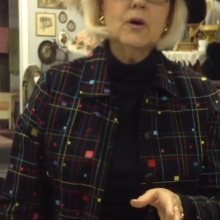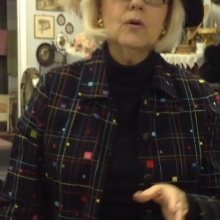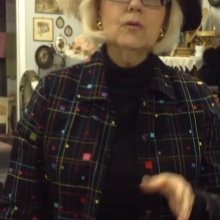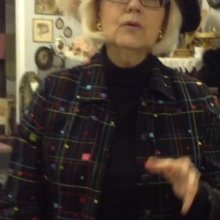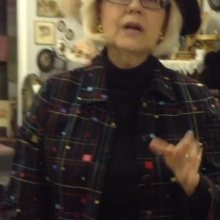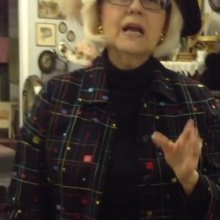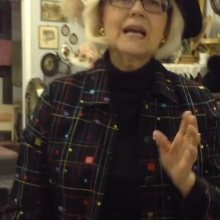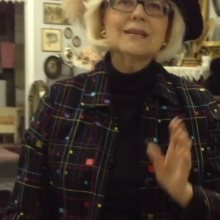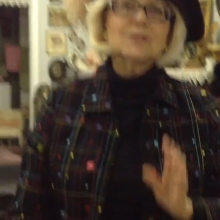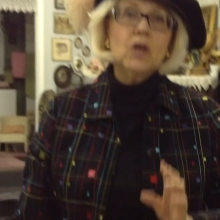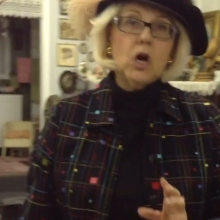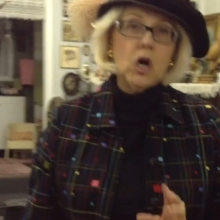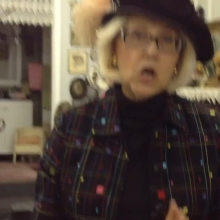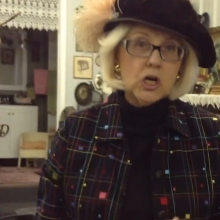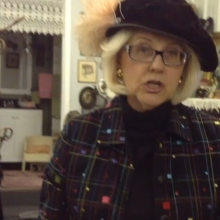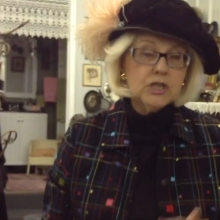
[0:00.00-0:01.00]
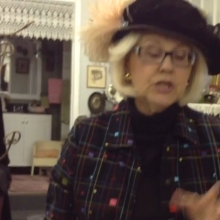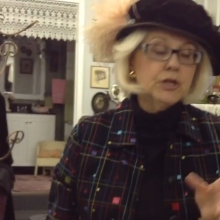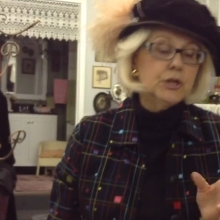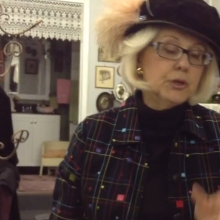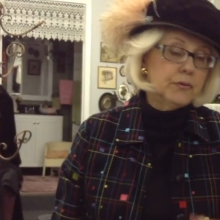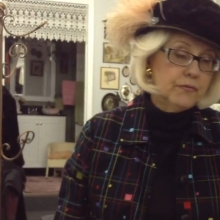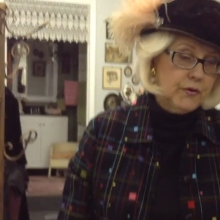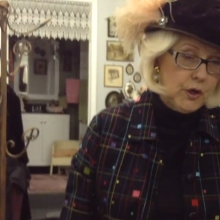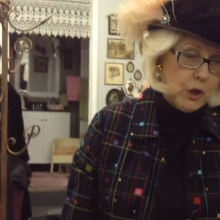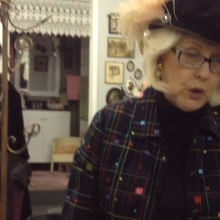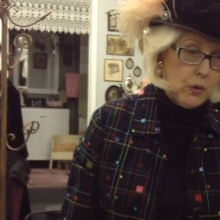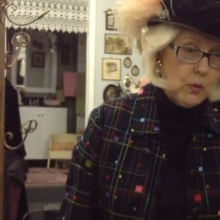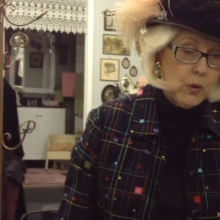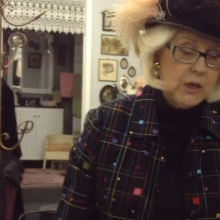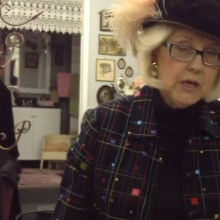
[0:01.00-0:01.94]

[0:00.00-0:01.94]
known as Art Nouveau,